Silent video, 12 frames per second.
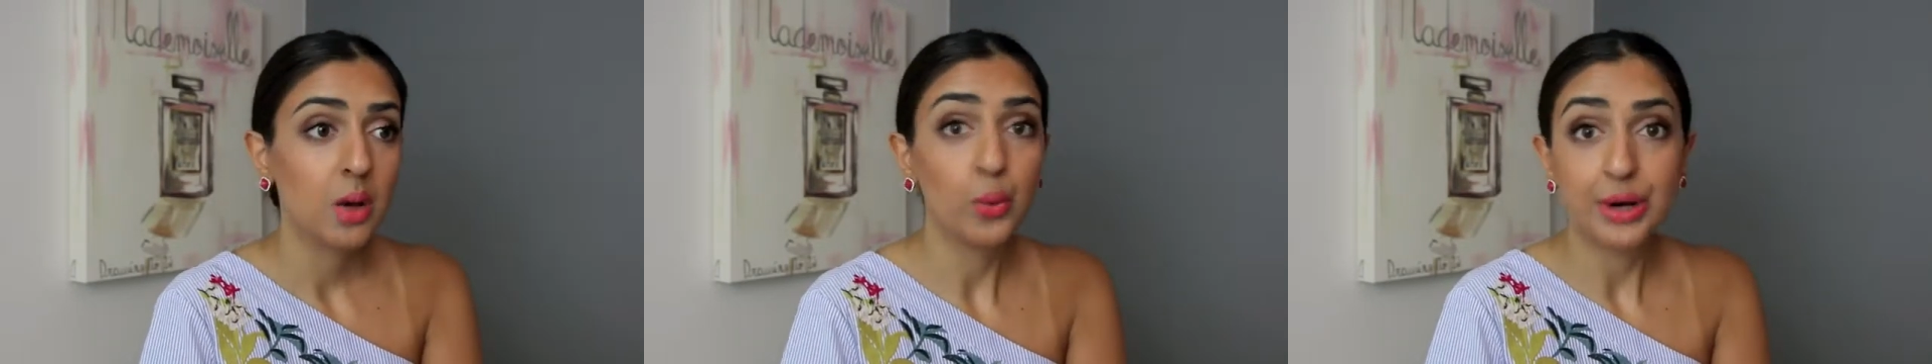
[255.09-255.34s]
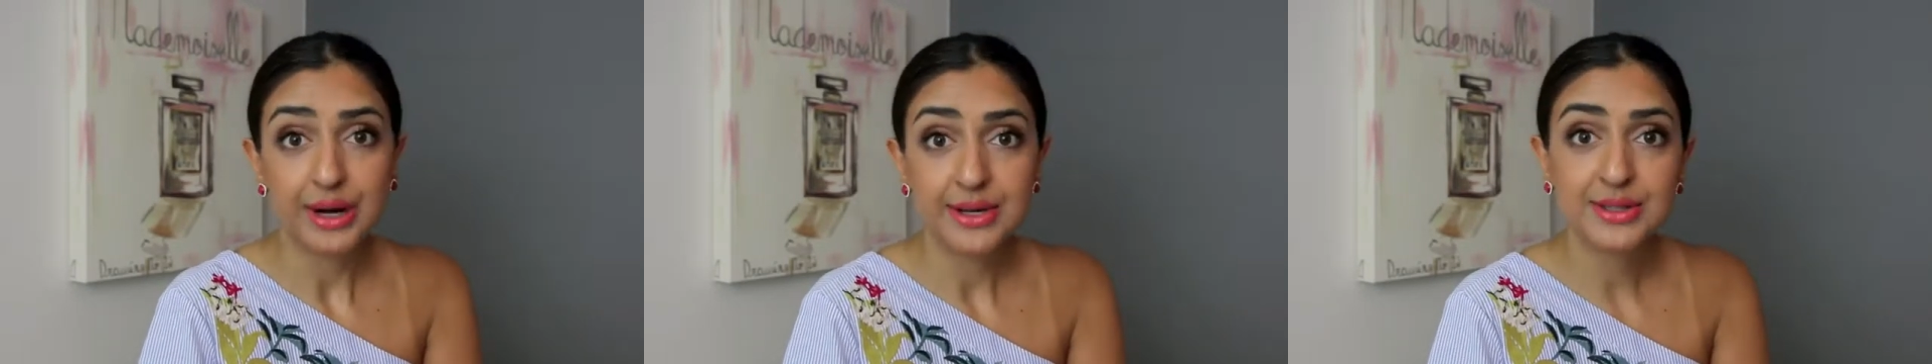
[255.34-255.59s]

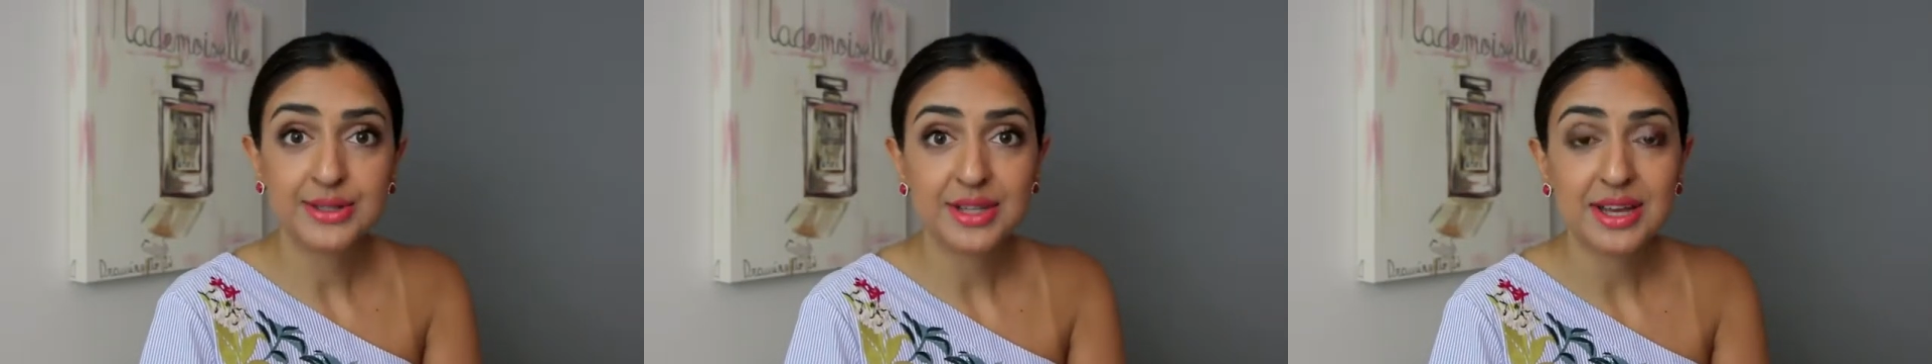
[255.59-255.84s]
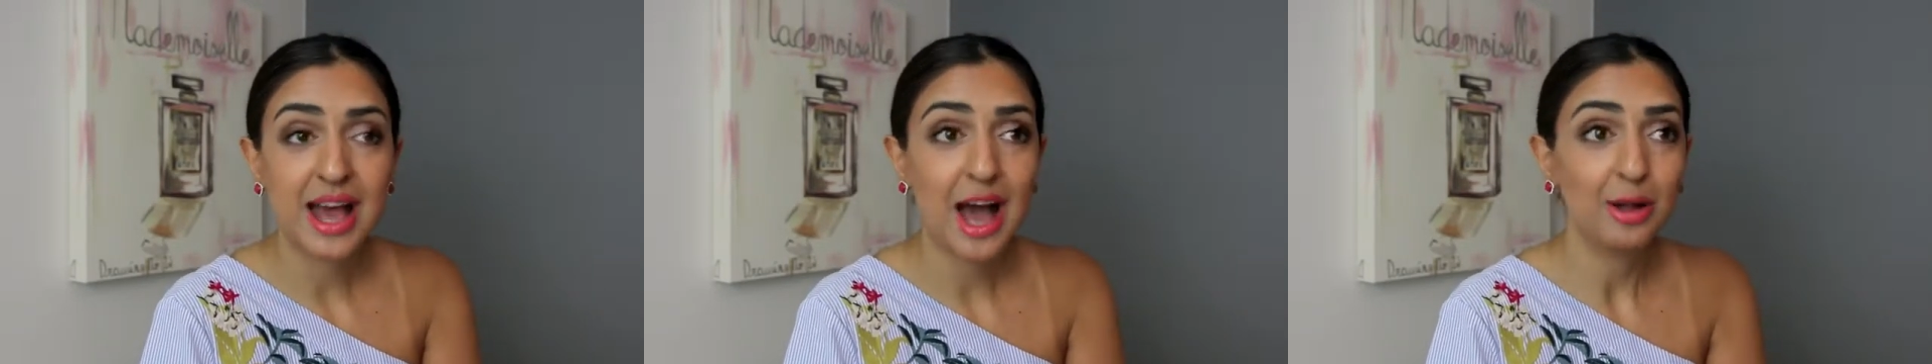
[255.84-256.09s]
works
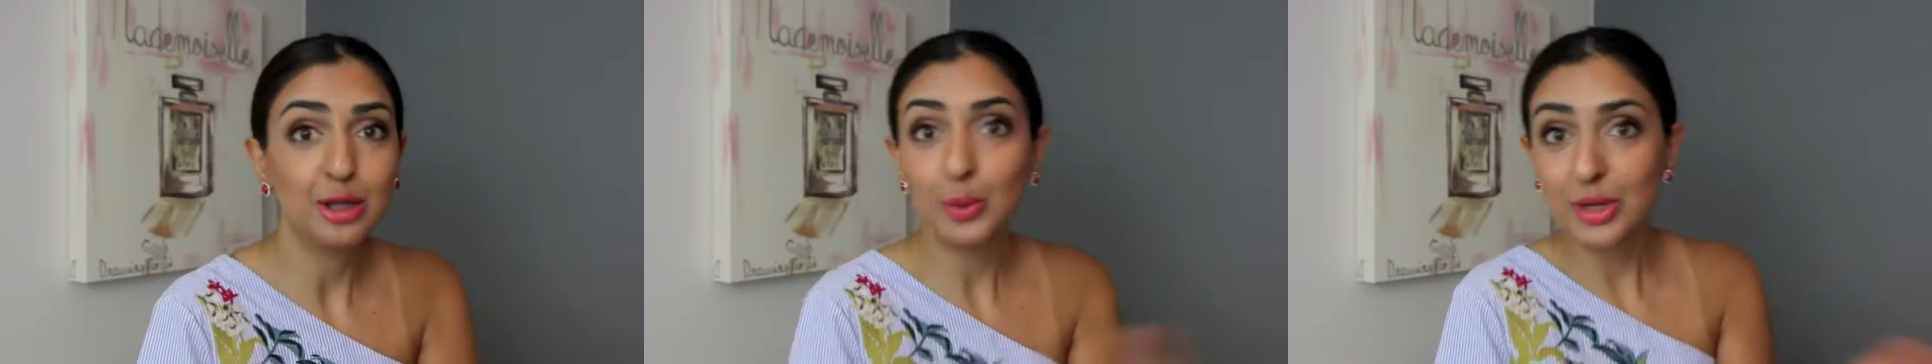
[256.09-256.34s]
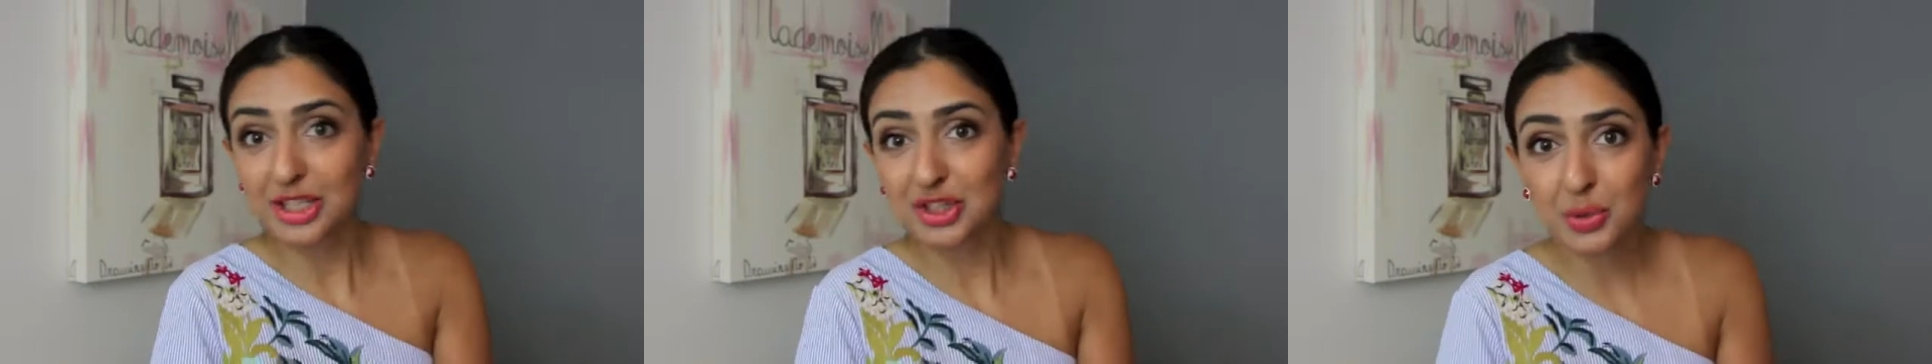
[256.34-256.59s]
and how
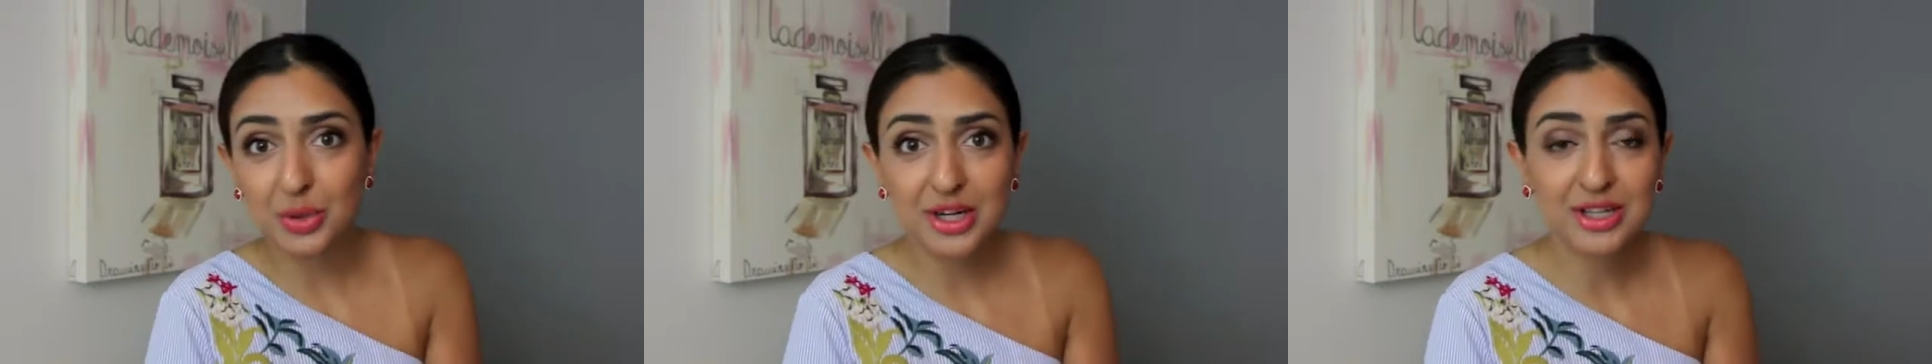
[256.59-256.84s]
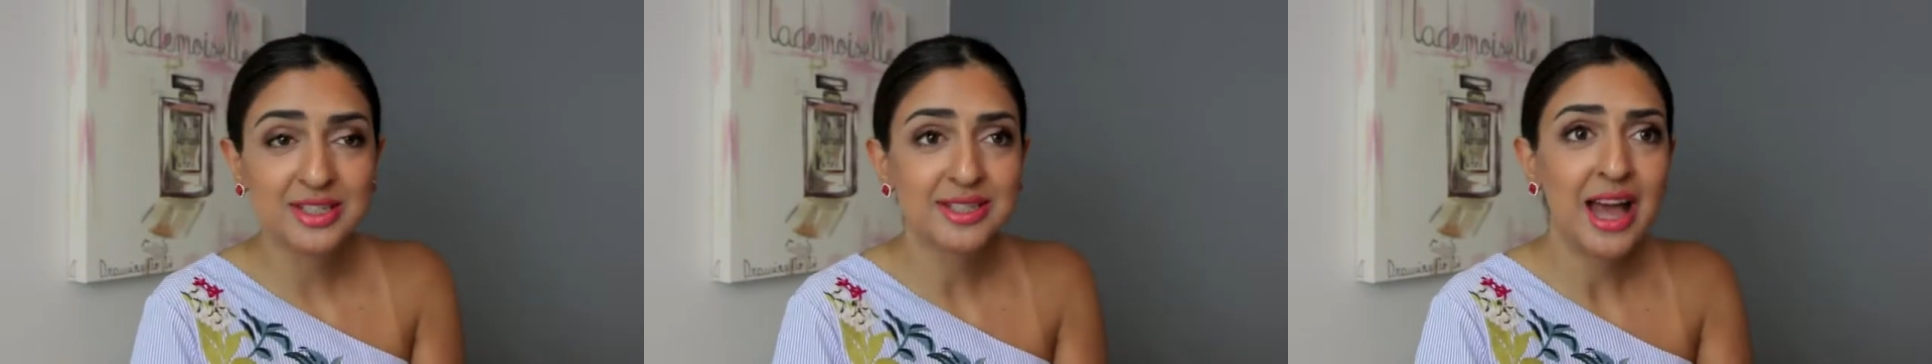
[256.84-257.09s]
Luigi
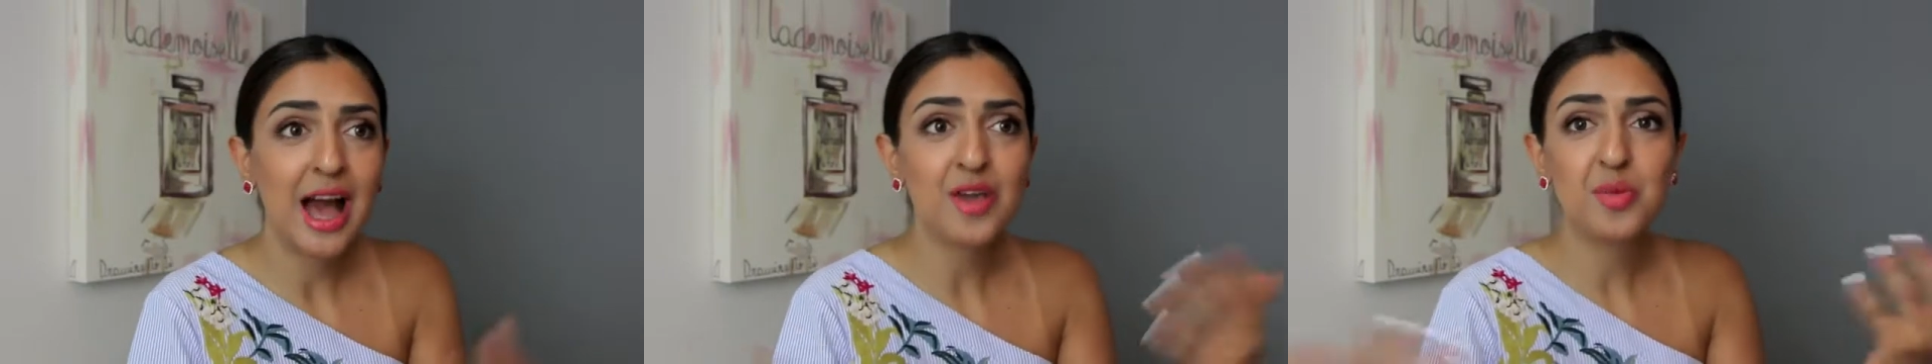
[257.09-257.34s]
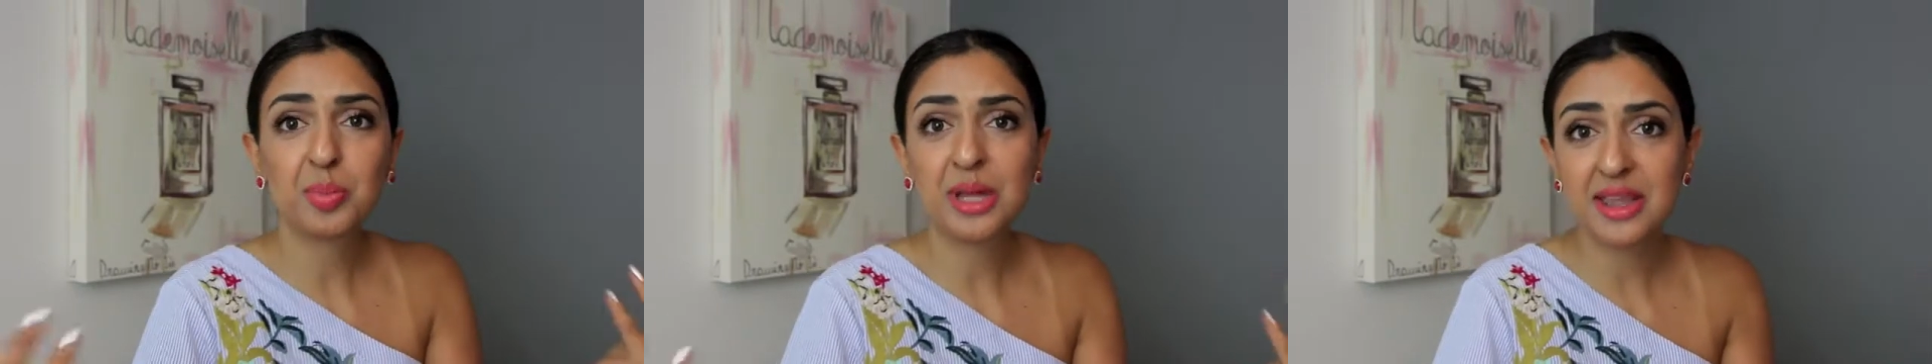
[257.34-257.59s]
works and how
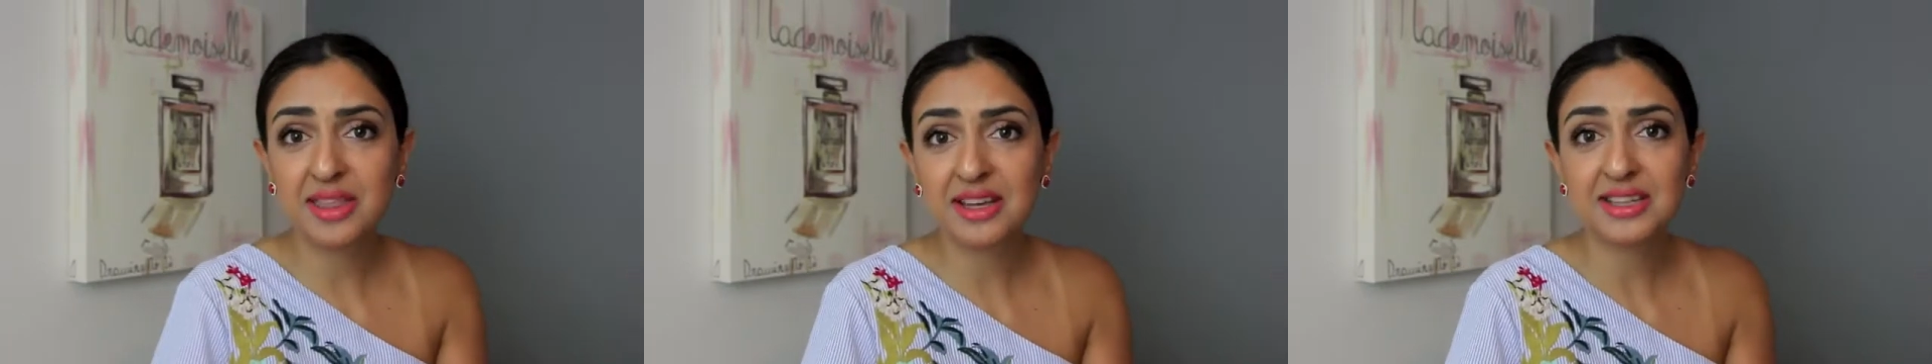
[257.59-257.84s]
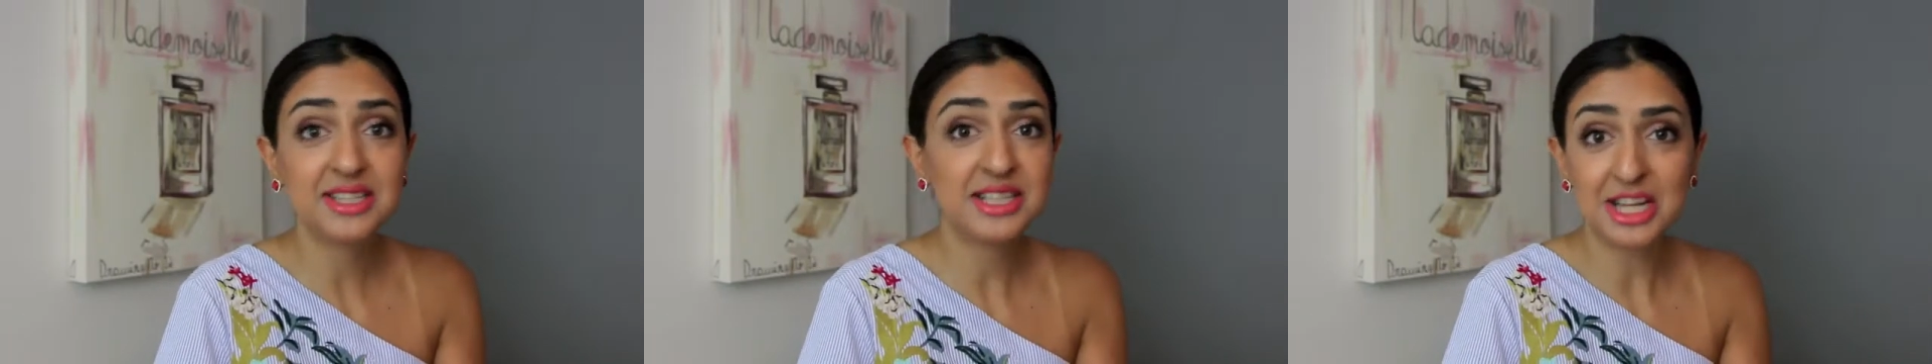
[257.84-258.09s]
you play the
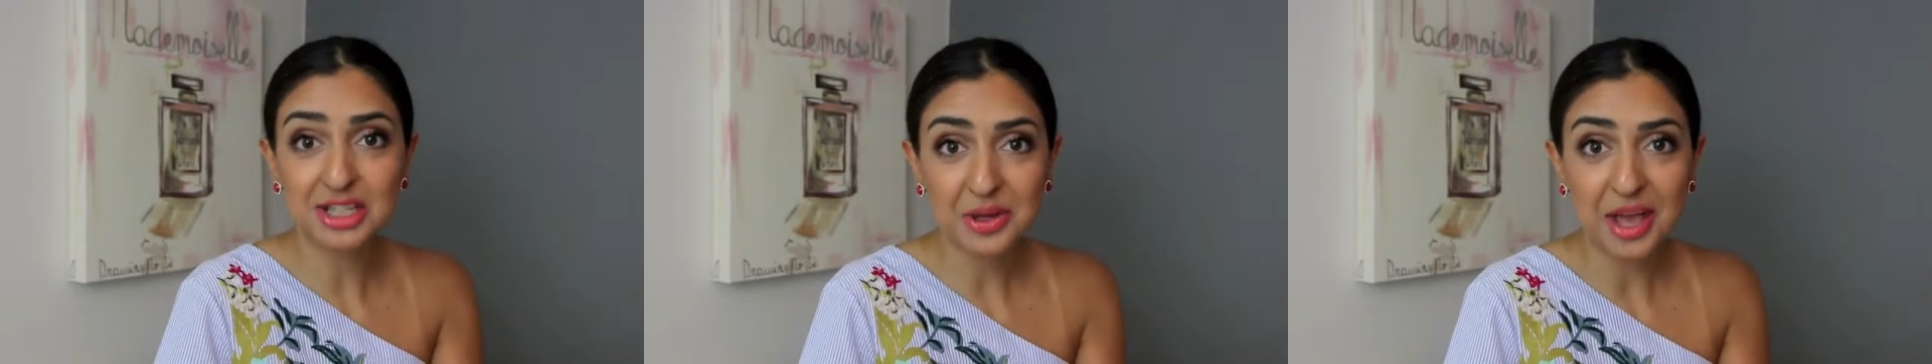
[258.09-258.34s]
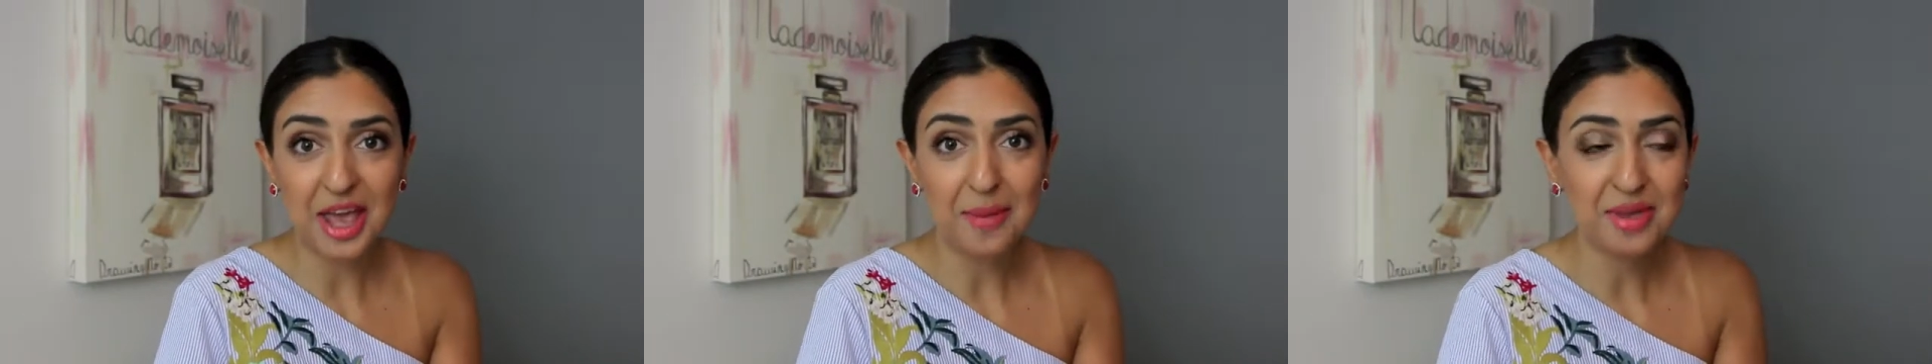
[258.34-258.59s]
Nintendo
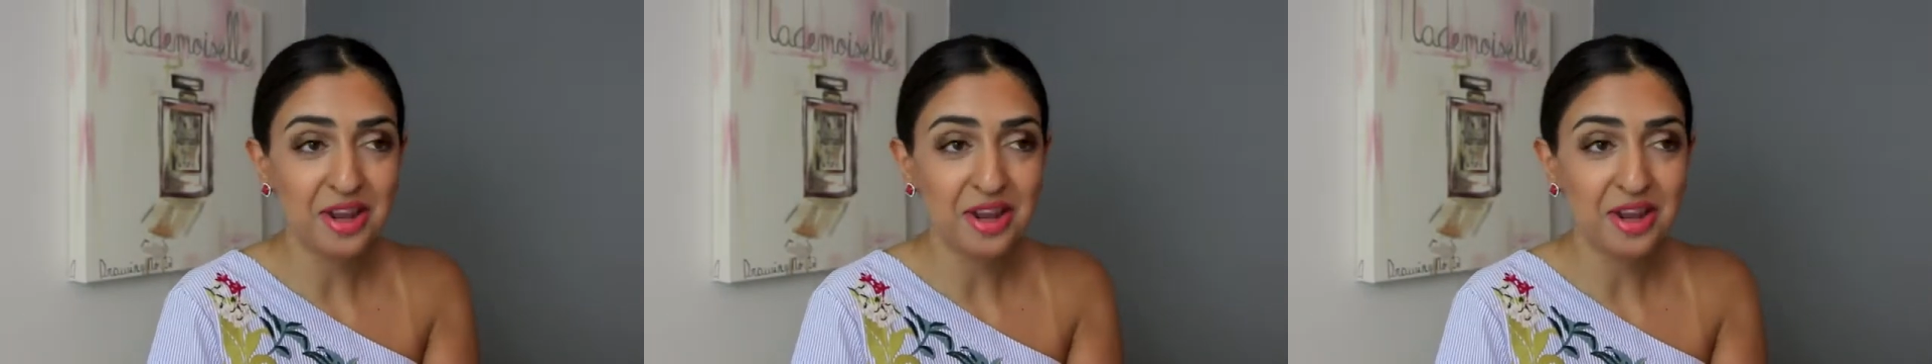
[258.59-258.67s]
game.